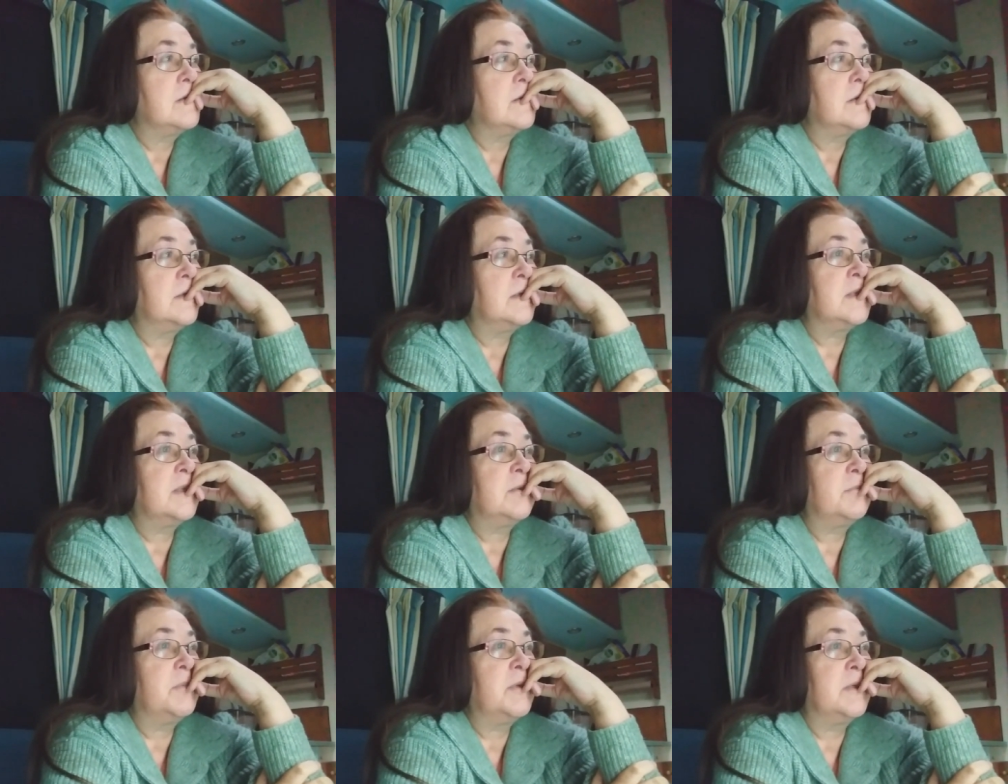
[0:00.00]

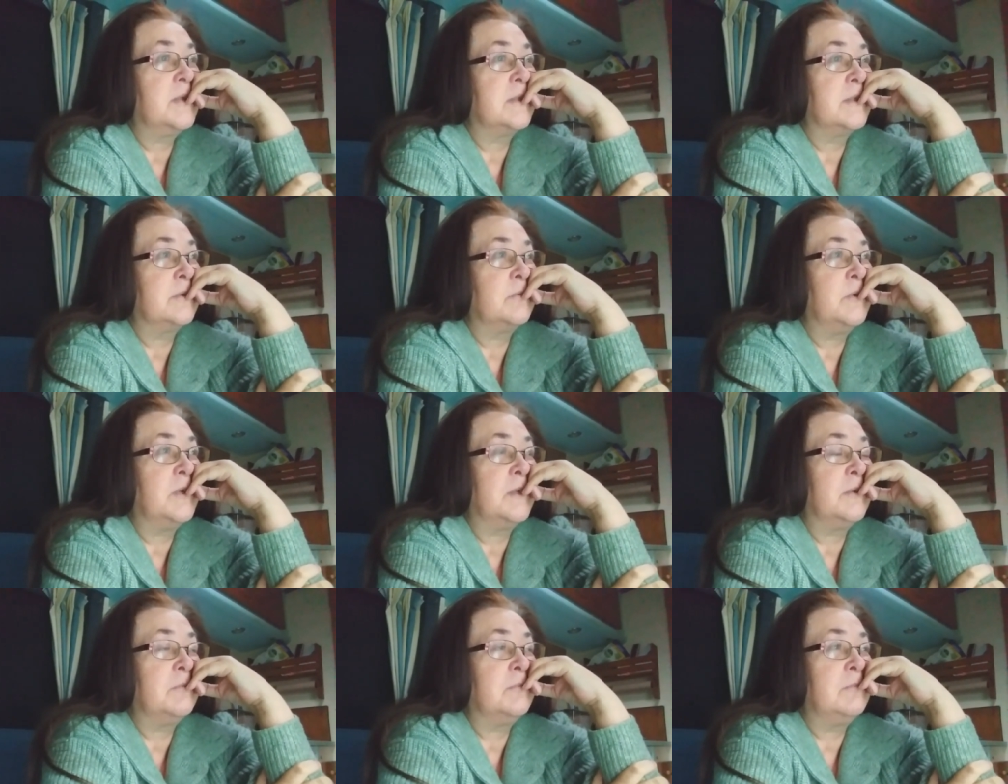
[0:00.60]
just because
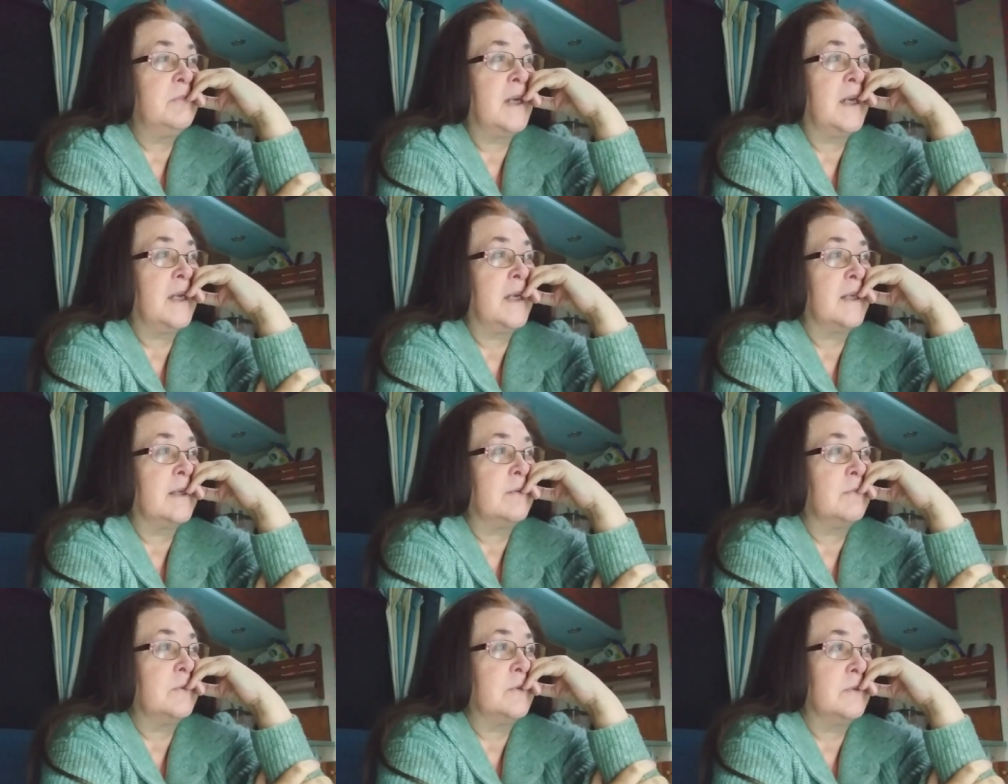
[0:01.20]
one
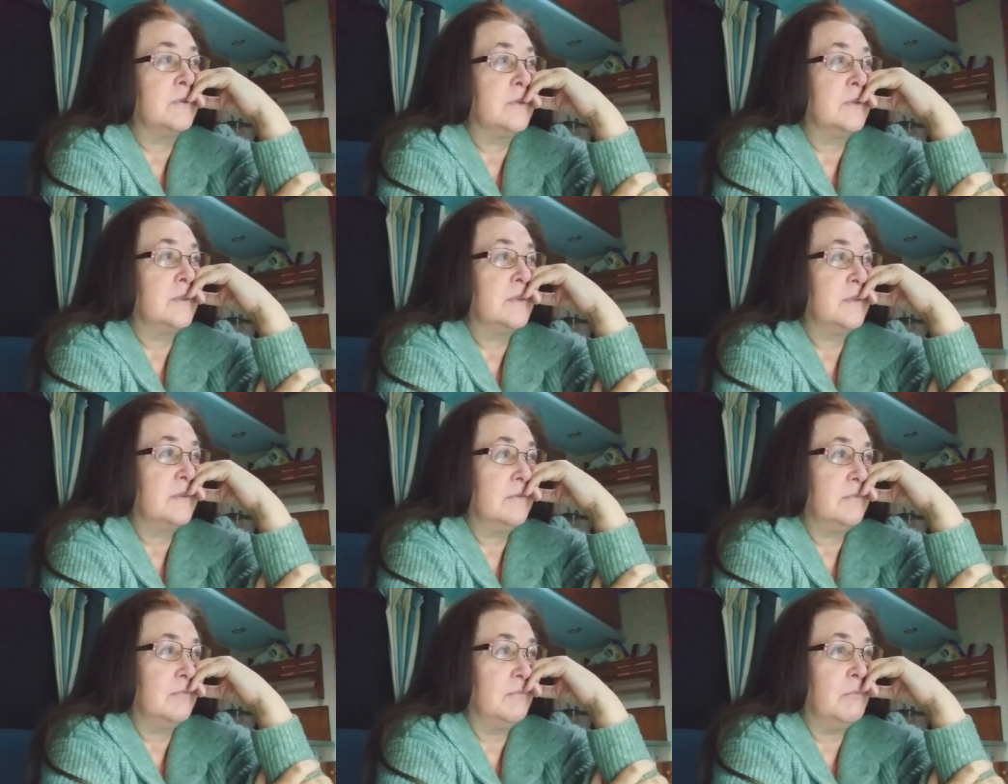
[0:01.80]
man wants
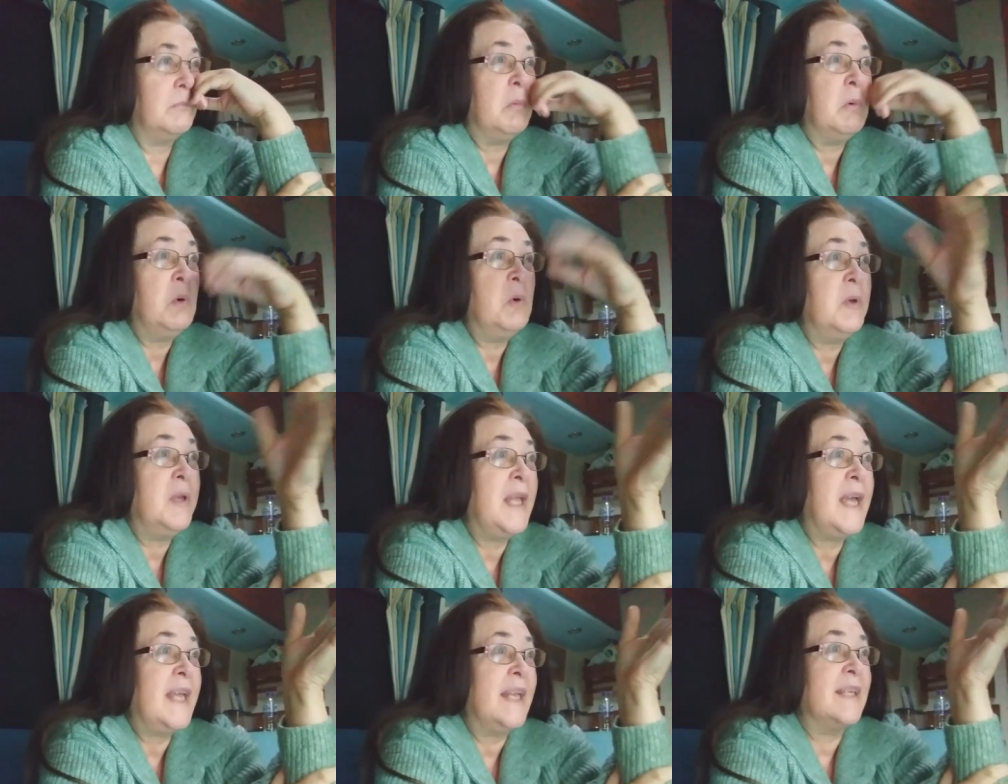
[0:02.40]
more
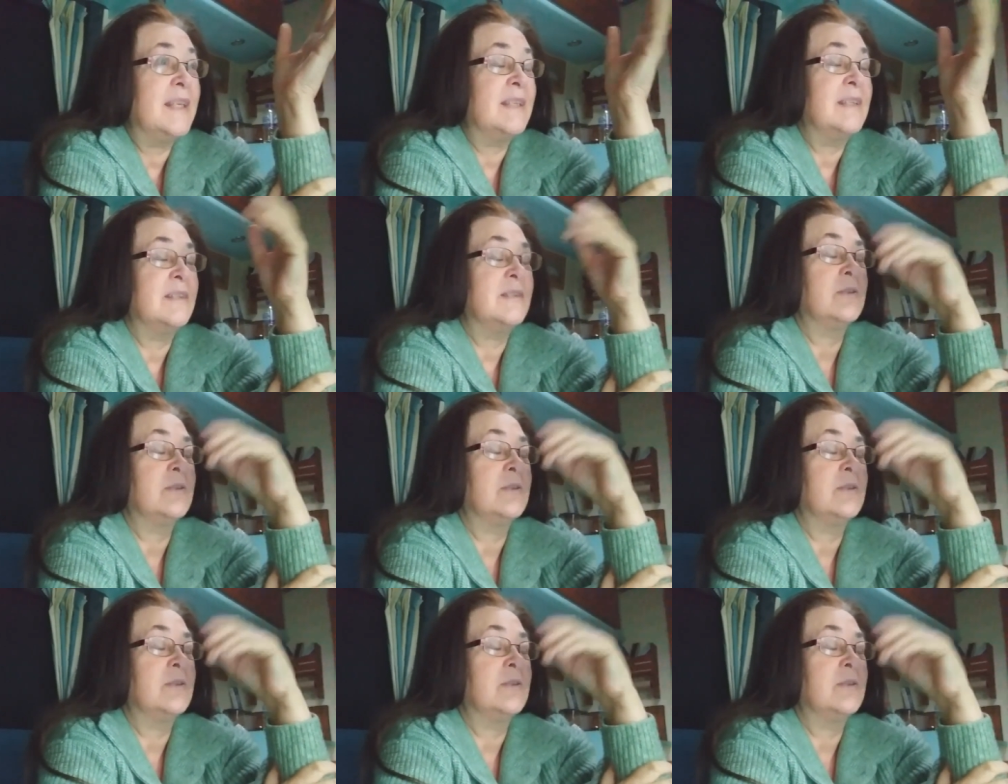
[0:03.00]
land